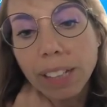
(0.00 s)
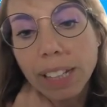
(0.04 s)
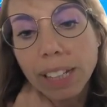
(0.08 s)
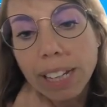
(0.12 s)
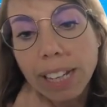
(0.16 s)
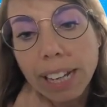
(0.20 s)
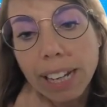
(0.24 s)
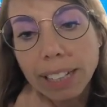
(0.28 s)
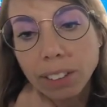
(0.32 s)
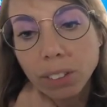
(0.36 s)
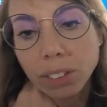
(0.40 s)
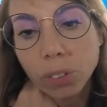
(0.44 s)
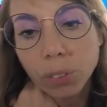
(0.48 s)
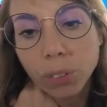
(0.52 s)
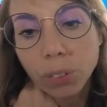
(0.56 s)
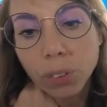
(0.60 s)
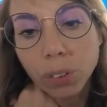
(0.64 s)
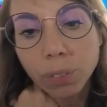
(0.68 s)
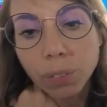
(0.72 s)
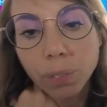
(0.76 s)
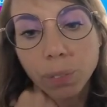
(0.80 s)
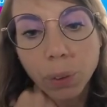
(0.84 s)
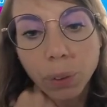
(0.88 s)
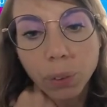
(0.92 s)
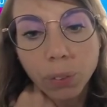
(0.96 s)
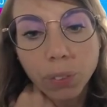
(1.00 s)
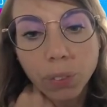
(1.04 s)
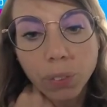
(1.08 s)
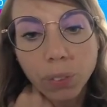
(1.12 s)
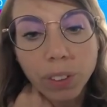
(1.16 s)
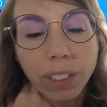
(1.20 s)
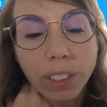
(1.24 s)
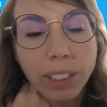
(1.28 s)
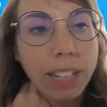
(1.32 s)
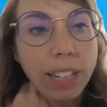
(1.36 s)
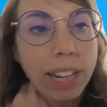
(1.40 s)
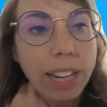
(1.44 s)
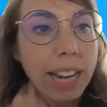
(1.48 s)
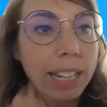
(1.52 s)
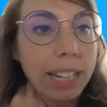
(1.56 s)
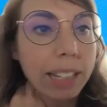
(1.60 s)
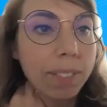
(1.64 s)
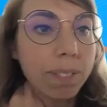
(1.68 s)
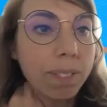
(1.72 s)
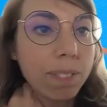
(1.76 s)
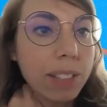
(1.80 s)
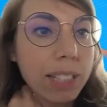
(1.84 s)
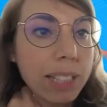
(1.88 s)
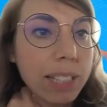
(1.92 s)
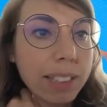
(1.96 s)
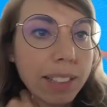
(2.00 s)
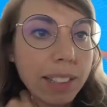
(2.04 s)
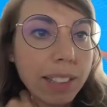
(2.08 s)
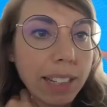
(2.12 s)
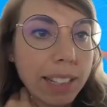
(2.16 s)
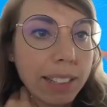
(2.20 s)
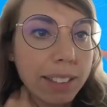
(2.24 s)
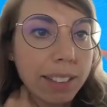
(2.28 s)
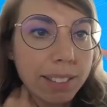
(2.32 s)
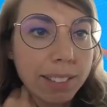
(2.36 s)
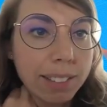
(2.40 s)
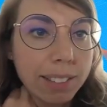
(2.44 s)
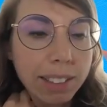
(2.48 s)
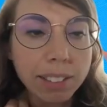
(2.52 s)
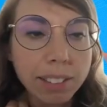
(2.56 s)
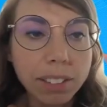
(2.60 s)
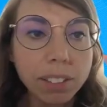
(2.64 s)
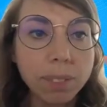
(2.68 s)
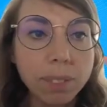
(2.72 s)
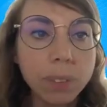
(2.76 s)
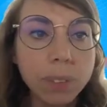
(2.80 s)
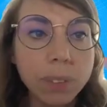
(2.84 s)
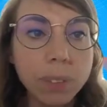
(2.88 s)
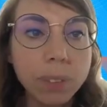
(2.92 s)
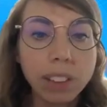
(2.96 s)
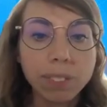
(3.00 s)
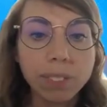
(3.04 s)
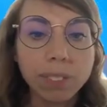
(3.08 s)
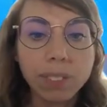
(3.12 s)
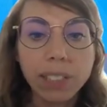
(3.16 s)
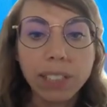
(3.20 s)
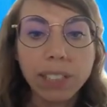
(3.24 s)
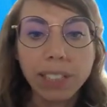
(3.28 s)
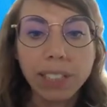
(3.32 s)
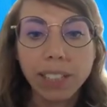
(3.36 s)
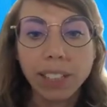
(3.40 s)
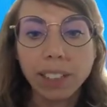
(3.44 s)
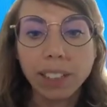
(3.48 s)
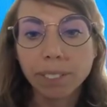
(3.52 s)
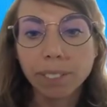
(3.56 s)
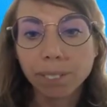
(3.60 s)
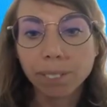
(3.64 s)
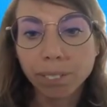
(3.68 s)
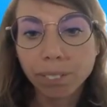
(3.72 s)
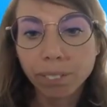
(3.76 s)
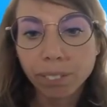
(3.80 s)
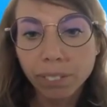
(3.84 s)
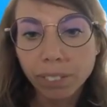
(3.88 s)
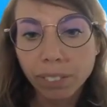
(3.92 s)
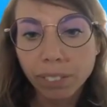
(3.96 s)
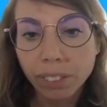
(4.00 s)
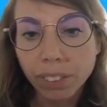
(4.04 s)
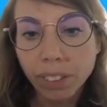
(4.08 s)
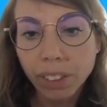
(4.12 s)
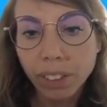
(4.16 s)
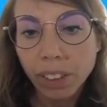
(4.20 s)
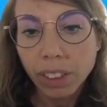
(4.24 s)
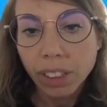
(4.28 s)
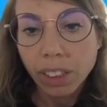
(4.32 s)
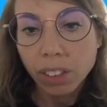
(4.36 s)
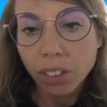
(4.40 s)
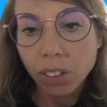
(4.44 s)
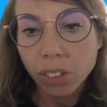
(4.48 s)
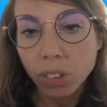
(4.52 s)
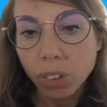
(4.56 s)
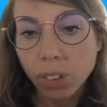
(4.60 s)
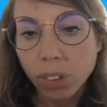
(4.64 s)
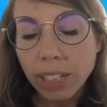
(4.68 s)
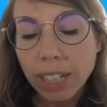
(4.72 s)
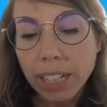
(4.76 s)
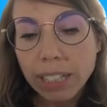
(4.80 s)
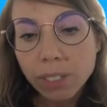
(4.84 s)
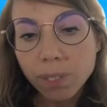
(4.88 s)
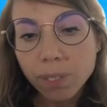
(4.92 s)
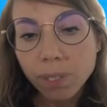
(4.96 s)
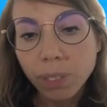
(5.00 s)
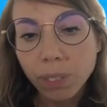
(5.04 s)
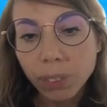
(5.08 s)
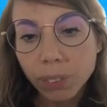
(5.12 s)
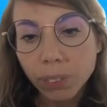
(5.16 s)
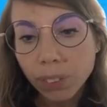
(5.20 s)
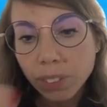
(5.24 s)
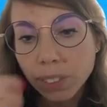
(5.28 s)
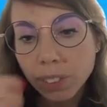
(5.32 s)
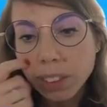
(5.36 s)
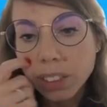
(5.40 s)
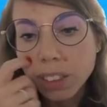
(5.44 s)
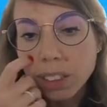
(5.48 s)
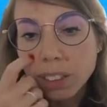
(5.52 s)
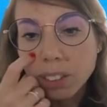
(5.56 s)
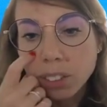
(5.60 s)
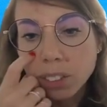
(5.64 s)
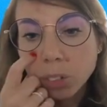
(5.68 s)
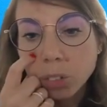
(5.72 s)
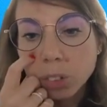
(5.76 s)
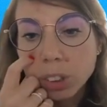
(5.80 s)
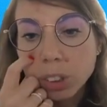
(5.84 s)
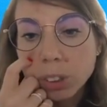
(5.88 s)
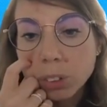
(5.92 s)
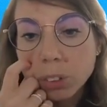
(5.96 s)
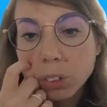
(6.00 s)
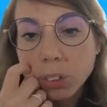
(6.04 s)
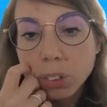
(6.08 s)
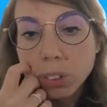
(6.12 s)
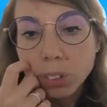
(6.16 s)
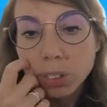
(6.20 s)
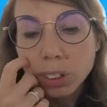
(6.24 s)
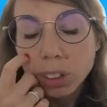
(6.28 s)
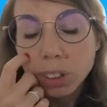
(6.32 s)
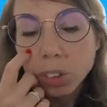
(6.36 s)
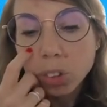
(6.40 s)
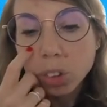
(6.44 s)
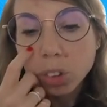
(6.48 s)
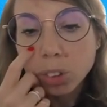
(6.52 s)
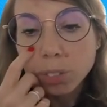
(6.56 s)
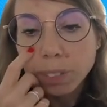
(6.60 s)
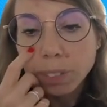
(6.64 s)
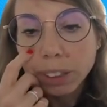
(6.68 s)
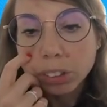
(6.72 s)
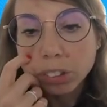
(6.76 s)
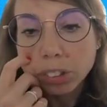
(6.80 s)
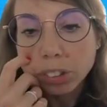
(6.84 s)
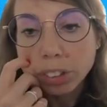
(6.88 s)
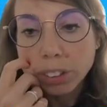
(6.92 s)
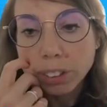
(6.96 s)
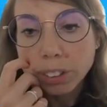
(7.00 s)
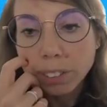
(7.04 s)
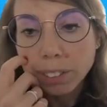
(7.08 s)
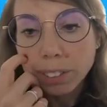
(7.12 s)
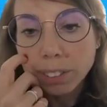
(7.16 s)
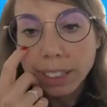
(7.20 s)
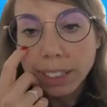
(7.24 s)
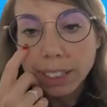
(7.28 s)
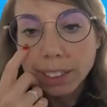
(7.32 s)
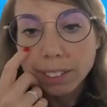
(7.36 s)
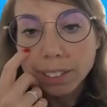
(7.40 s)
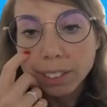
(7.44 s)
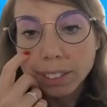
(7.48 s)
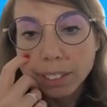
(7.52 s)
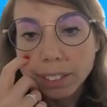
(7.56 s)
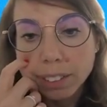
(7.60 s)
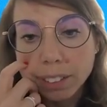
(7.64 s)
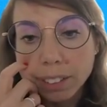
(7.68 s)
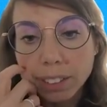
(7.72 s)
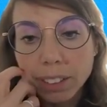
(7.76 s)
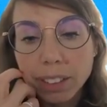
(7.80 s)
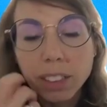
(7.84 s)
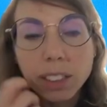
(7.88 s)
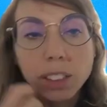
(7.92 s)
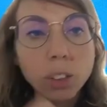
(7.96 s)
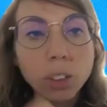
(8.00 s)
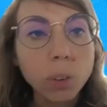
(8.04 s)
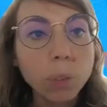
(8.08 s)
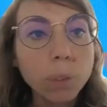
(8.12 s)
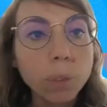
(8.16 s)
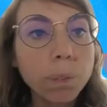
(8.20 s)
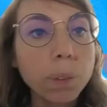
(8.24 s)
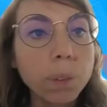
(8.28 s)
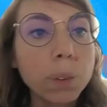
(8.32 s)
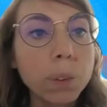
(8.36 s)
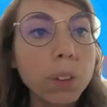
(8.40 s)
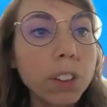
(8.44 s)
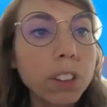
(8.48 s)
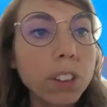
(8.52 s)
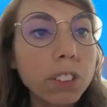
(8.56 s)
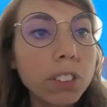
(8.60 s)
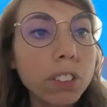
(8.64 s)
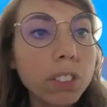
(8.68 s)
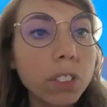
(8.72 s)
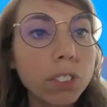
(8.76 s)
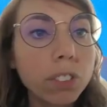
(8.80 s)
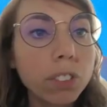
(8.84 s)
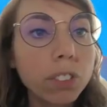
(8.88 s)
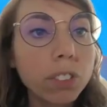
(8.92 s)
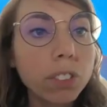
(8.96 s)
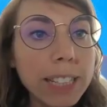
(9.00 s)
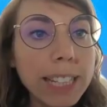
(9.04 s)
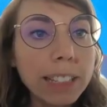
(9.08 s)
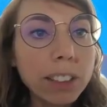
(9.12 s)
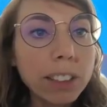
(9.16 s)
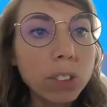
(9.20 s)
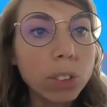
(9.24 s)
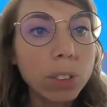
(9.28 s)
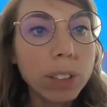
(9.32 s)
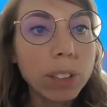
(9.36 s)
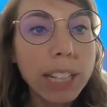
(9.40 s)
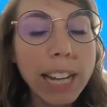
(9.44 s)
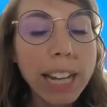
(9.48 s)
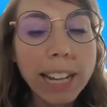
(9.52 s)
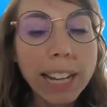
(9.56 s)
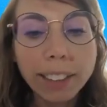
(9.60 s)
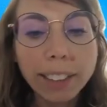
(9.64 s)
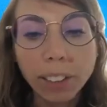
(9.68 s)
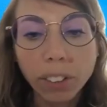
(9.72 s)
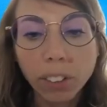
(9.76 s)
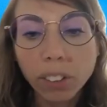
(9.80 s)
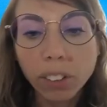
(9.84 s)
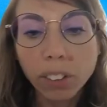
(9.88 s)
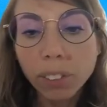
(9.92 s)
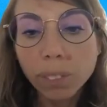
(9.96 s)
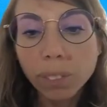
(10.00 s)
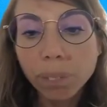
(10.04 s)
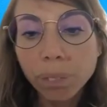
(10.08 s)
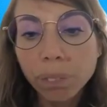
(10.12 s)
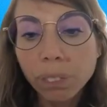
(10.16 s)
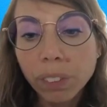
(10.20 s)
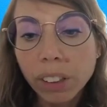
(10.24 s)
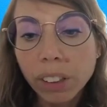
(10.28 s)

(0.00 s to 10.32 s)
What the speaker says: and document admin and settlement API. The last point is we also need to make sure that the component vNext rely on